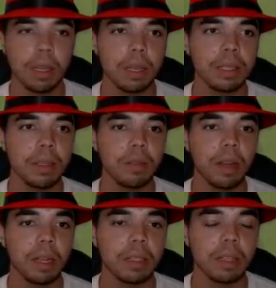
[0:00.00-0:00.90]

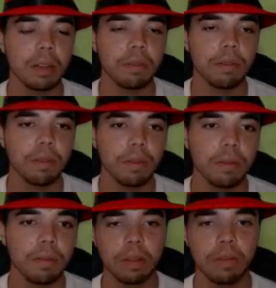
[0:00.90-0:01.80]
Exhilarating stuff.
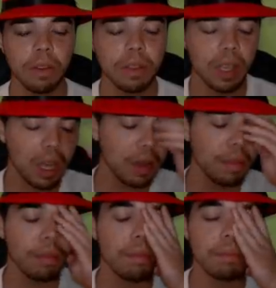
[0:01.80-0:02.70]
Full
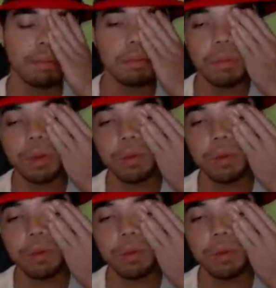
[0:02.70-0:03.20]
time. We